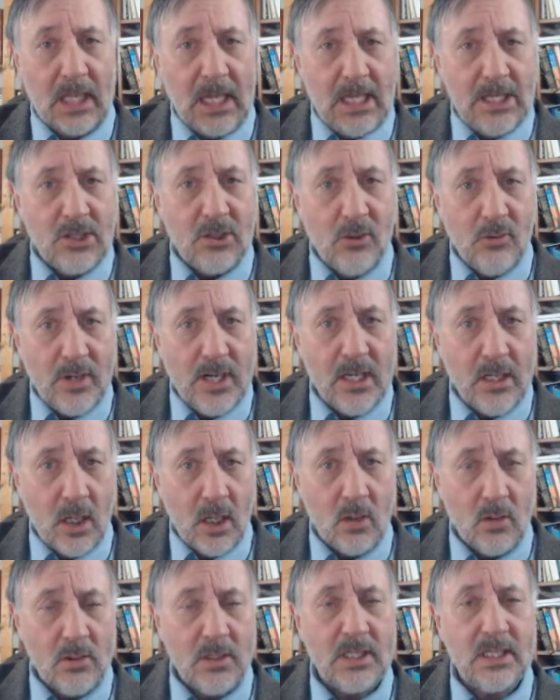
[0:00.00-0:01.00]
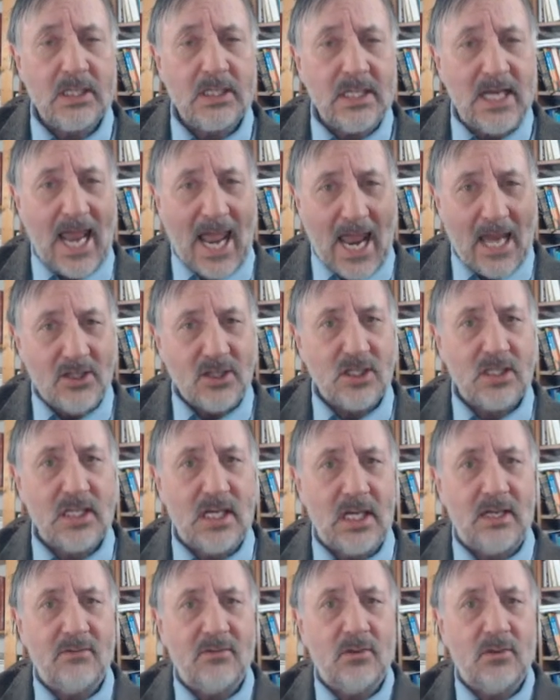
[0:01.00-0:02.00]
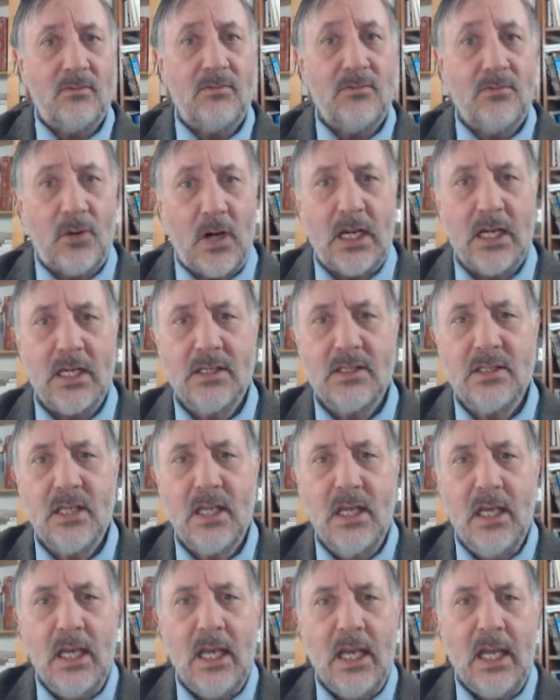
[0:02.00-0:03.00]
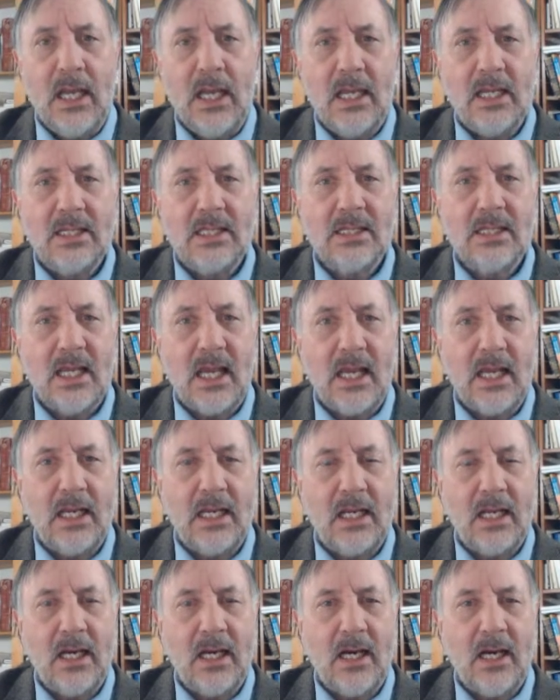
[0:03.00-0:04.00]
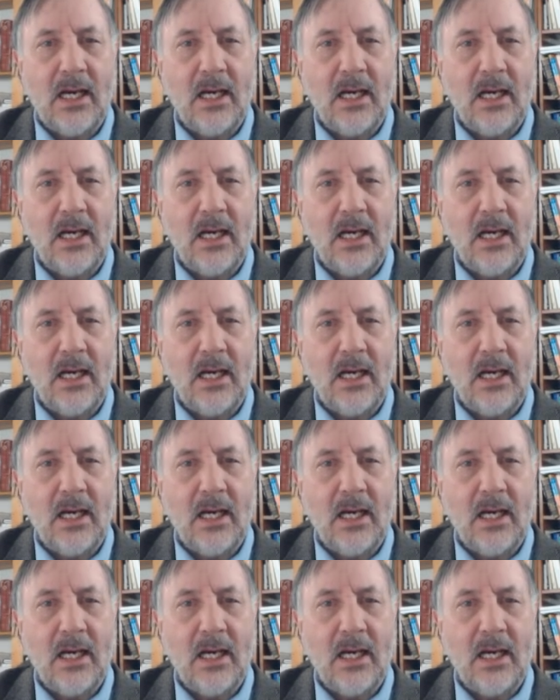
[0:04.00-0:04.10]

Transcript: In the green coat is an adjectival phrase. It's a